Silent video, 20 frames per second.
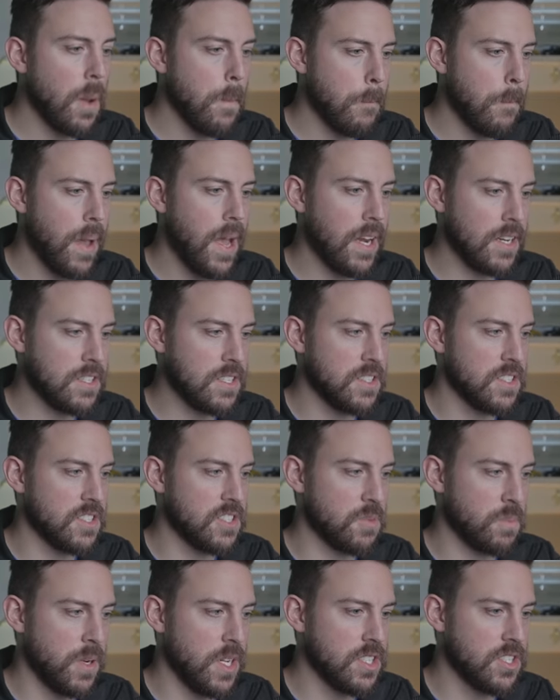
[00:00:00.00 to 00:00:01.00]
right, back to the
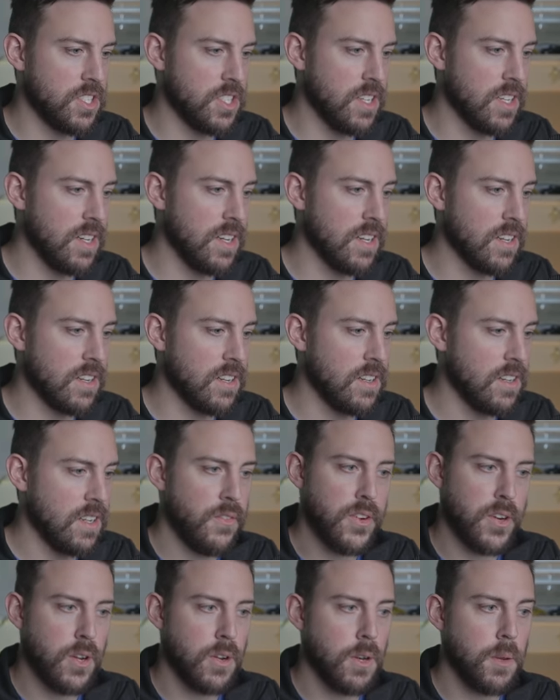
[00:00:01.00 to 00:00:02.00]
spreadsheet here.
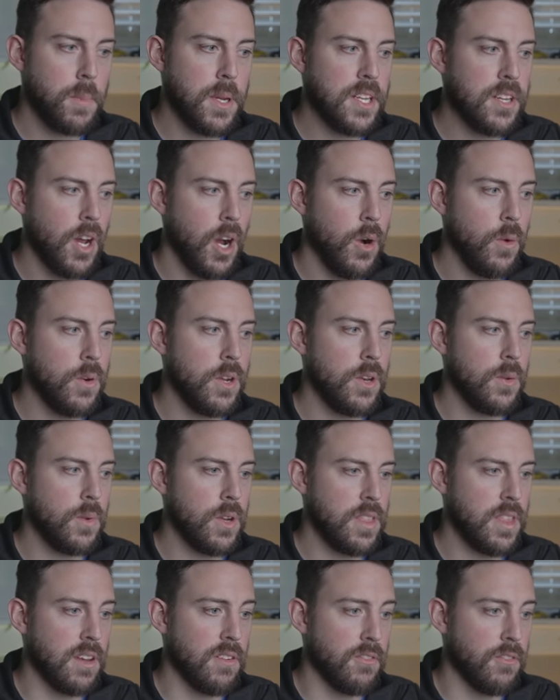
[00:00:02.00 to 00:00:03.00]
If you're going to be towing
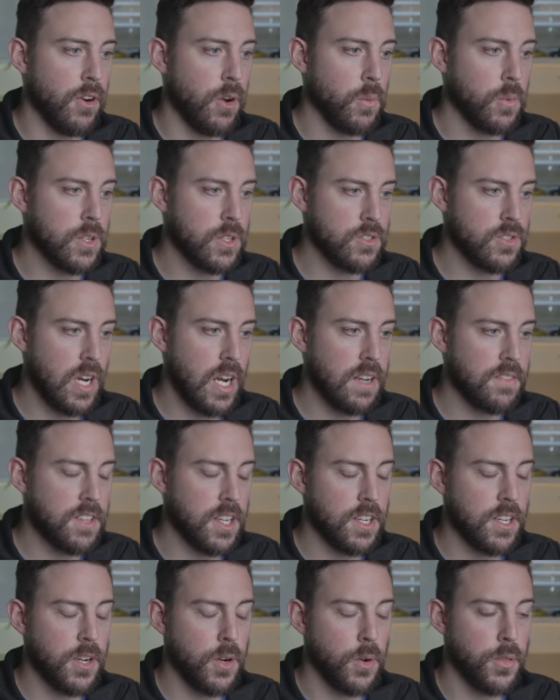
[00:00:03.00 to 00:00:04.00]
with it, front wheel drive
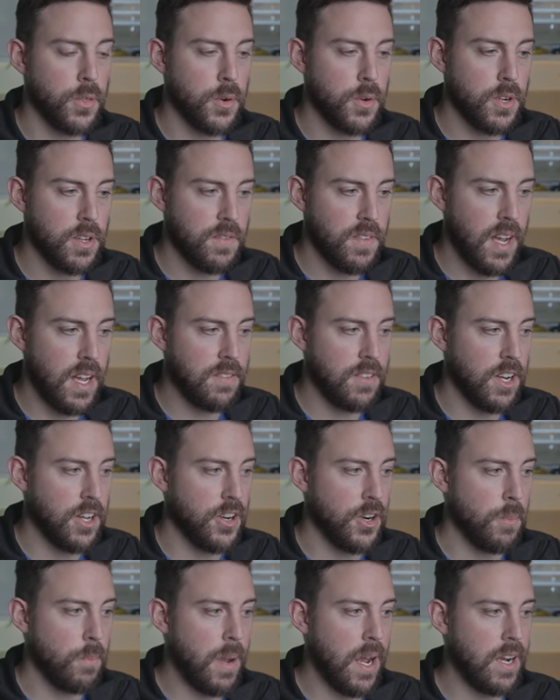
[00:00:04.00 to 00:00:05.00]
can tow
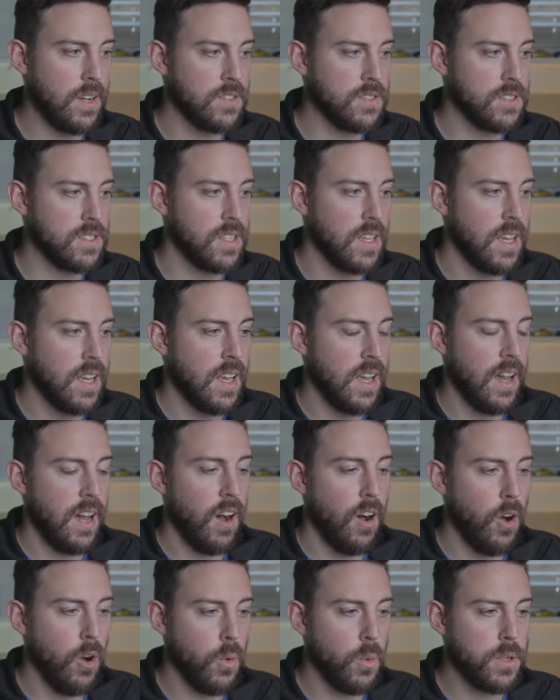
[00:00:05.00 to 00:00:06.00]
3,500 pounds.
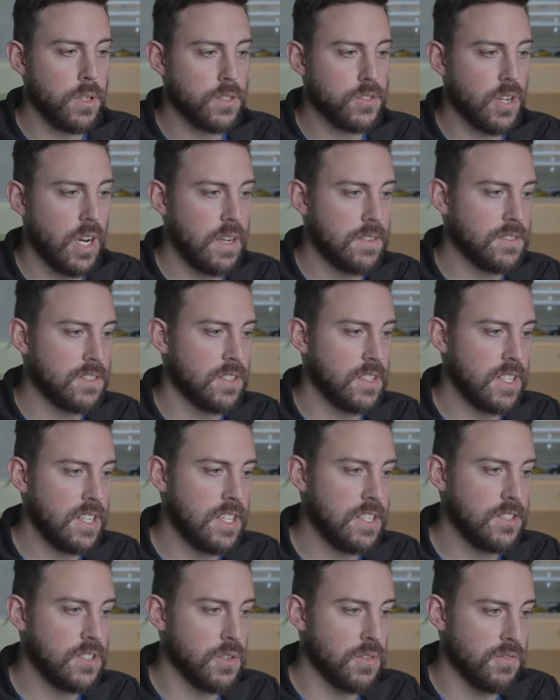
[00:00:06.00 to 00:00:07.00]
All wheel drive is going to
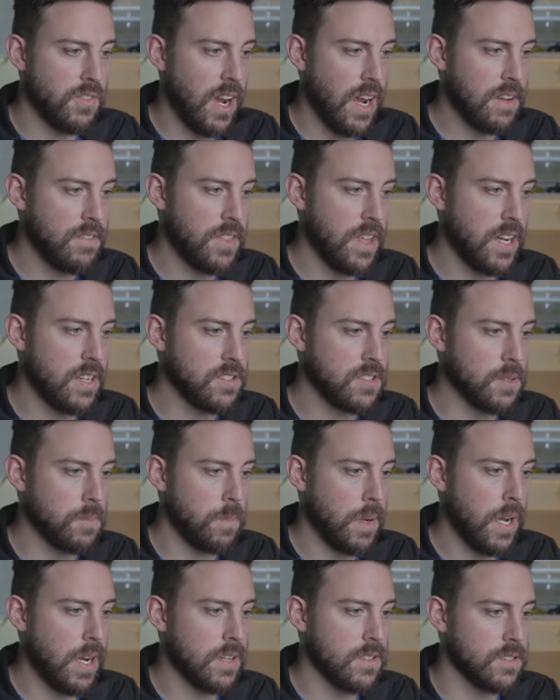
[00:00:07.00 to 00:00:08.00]
get you 5,000
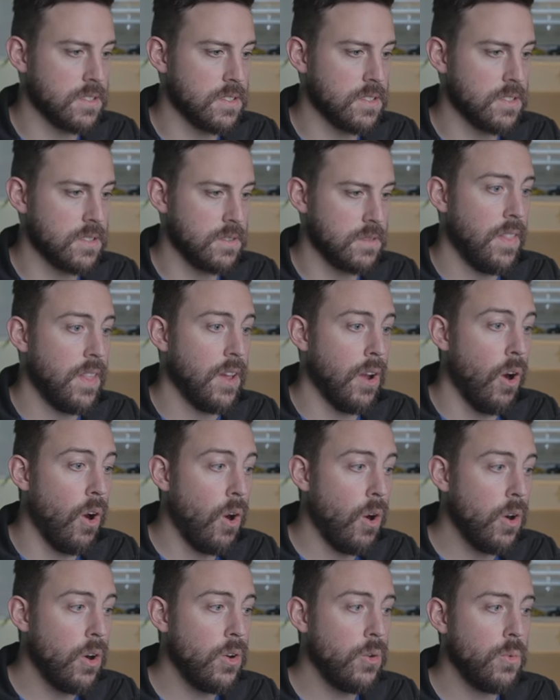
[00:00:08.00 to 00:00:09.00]
pounds. They
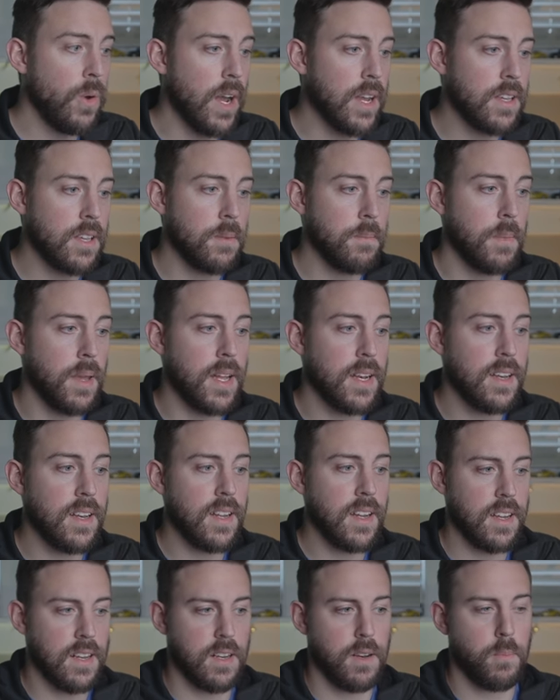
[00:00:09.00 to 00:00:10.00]
are
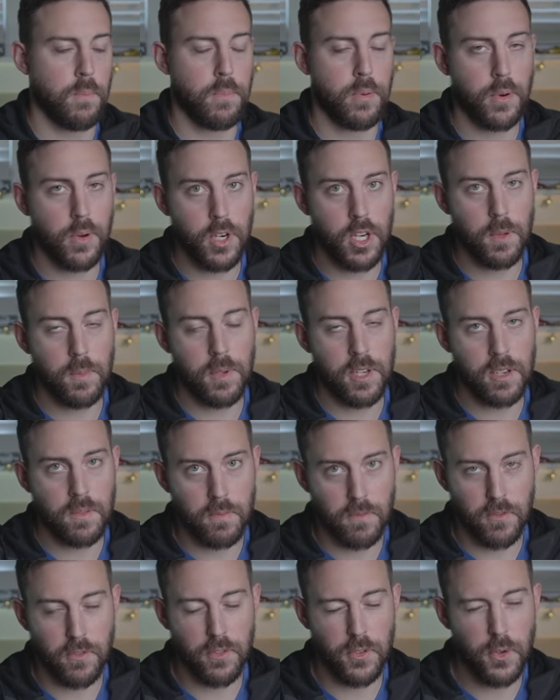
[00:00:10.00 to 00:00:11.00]
recommending
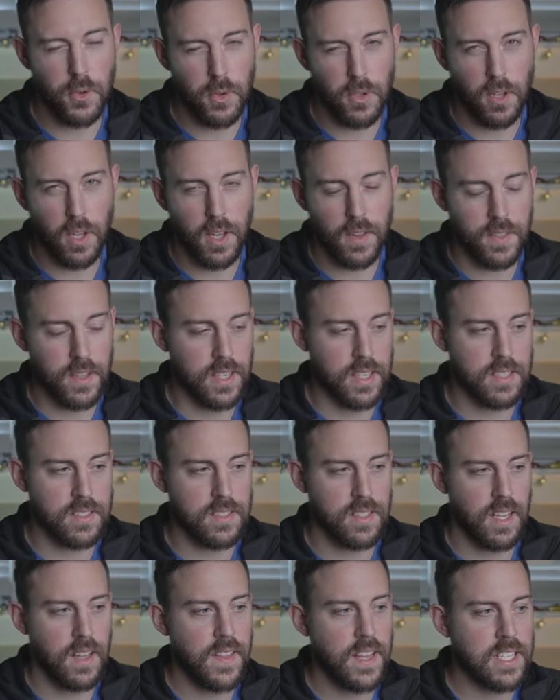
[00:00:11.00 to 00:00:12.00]
premium fuel on
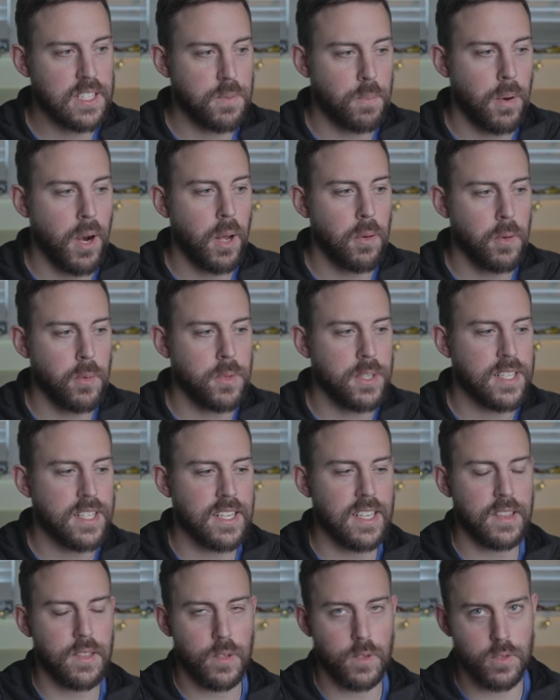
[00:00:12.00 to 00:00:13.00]
this, and that's probably to
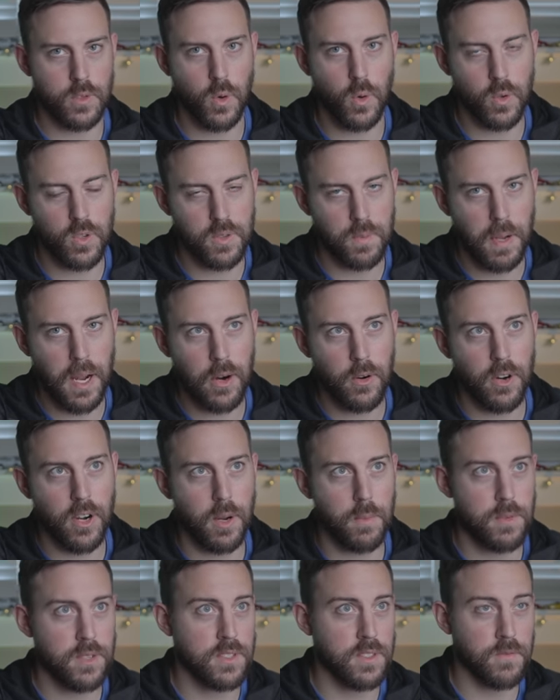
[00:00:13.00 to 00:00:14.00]
get those horsepower
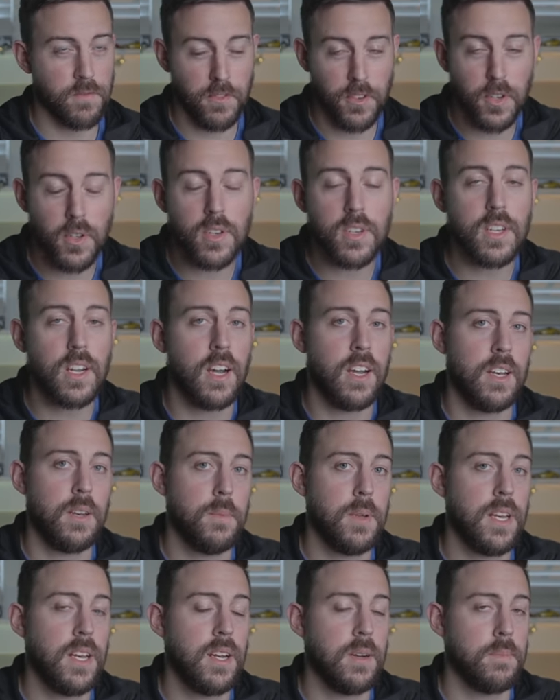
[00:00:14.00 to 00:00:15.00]
numbers and fuel
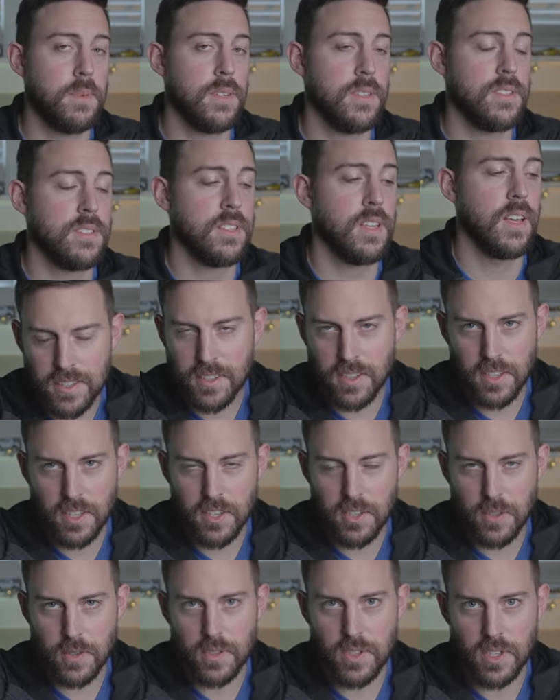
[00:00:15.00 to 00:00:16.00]
economy numbers. It's going to
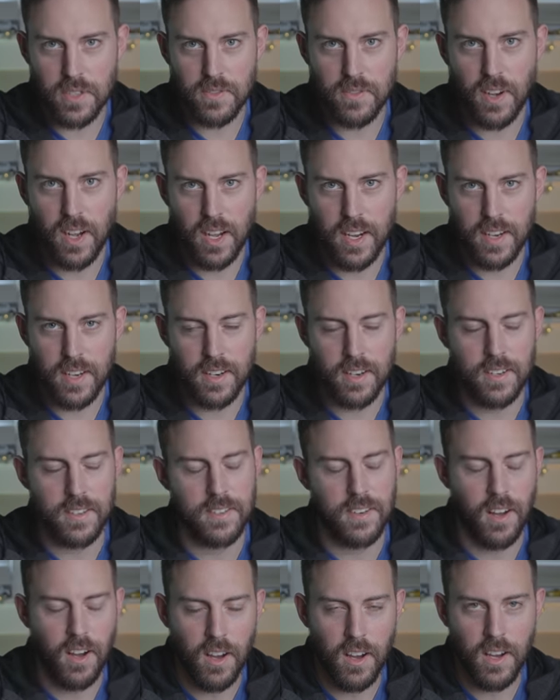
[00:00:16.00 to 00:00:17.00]
do just fine
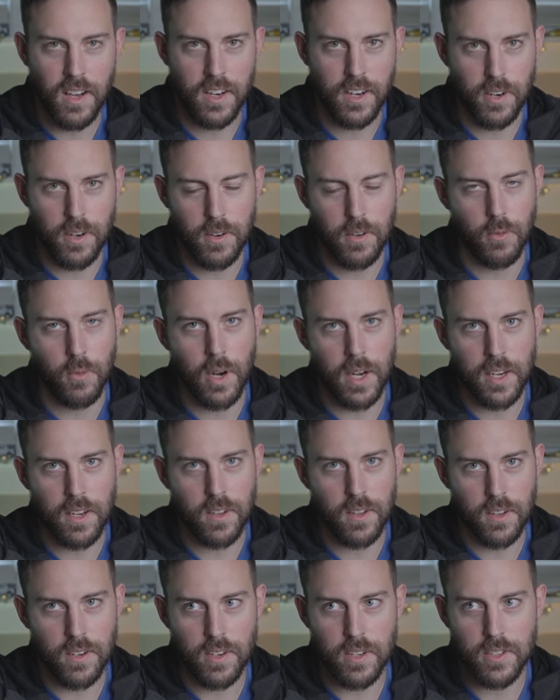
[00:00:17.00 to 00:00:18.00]
on
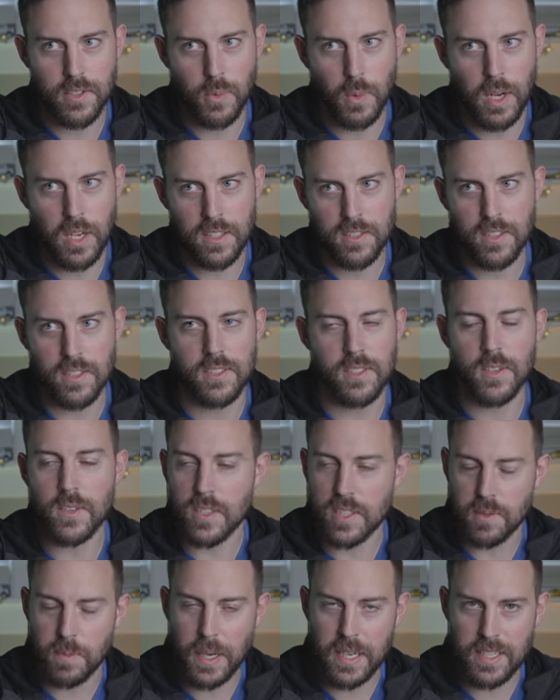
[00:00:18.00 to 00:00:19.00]
regular as well. Just don't
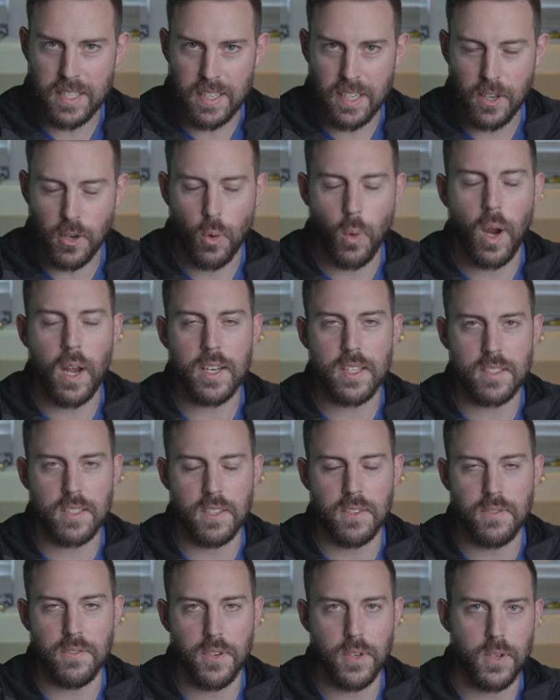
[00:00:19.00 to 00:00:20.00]
expect to get quite as
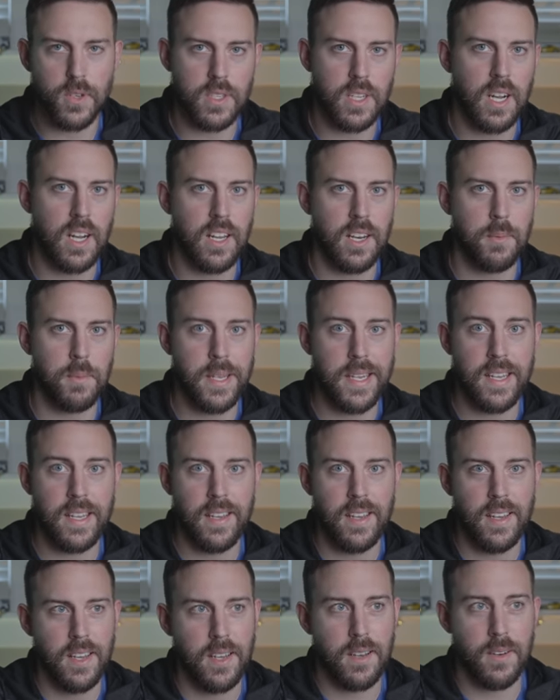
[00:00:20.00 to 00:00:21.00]
good fuel economy
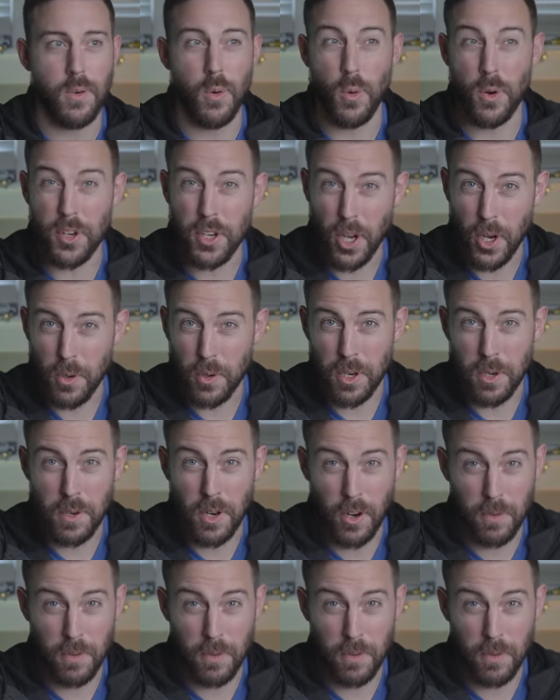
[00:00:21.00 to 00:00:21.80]
or towing